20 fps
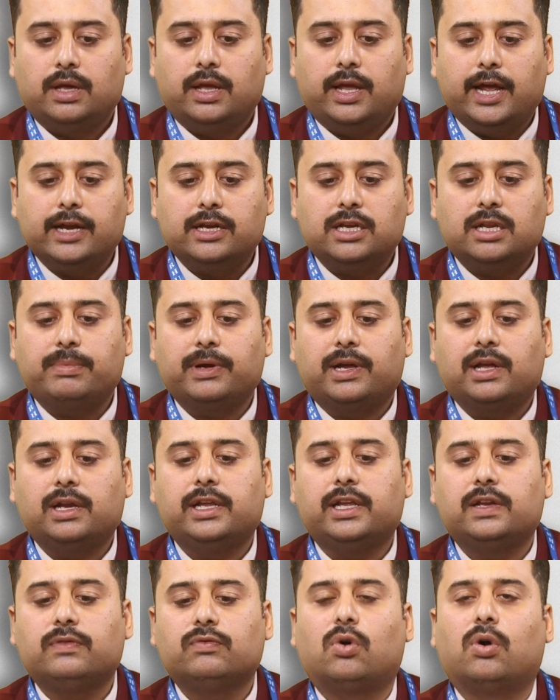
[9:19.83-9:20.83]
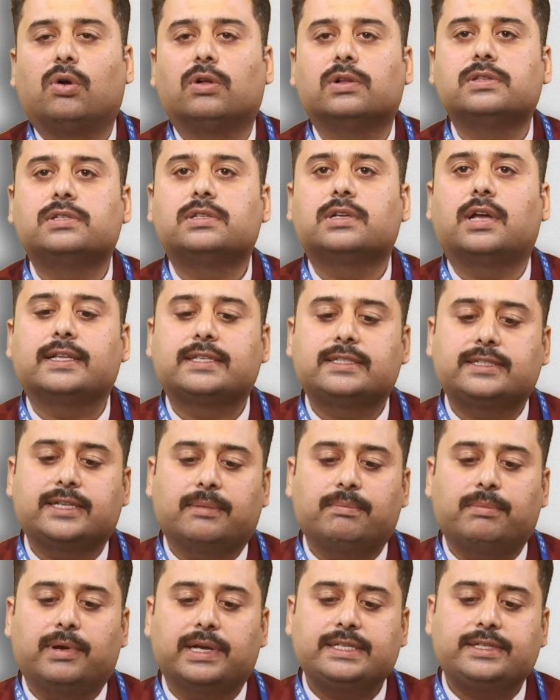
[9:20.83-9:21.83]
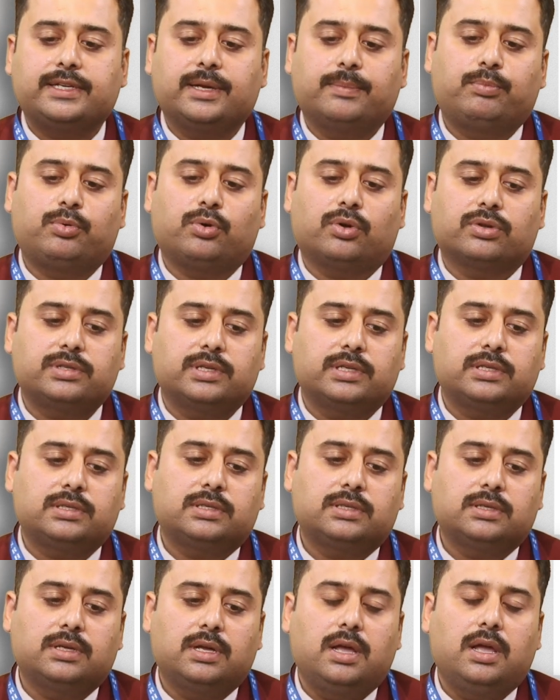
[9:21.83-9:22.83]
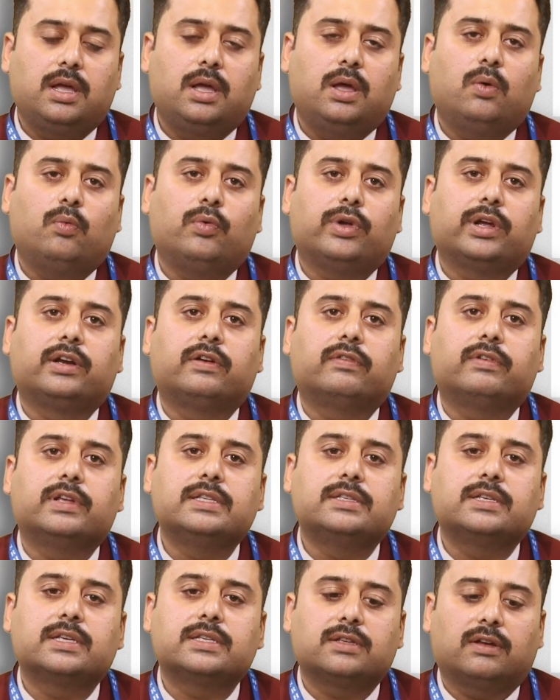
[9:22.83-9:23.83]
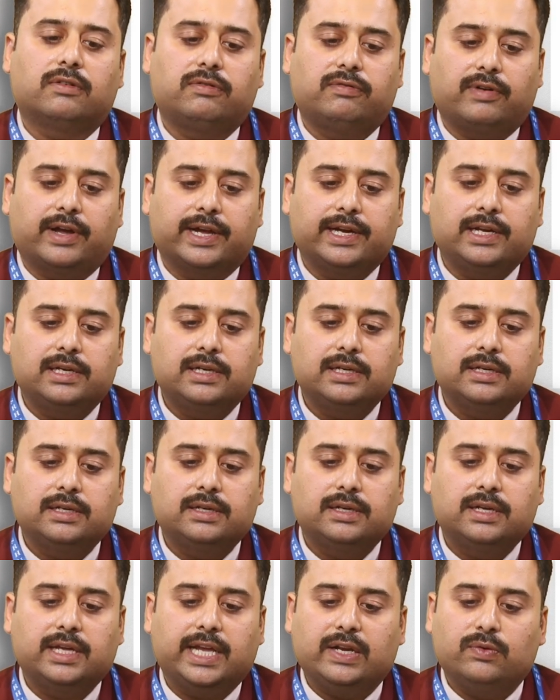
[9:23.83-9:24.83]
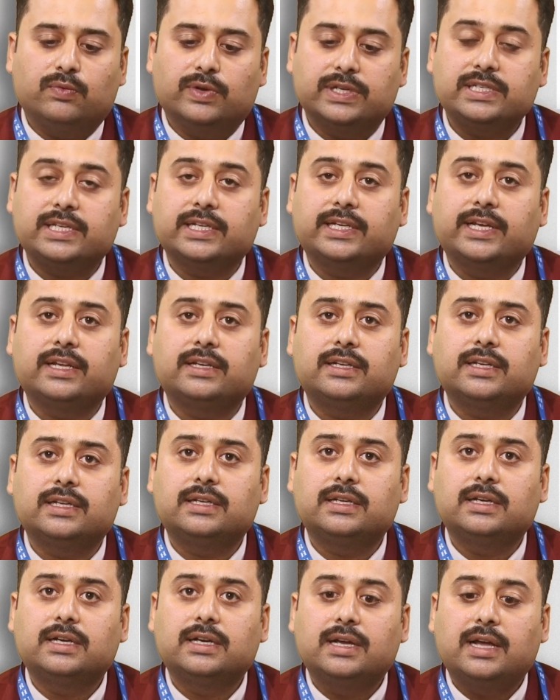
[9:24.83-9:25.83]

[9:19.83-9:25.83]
It typically involves a step-by-step process where grievances are filed, investigated,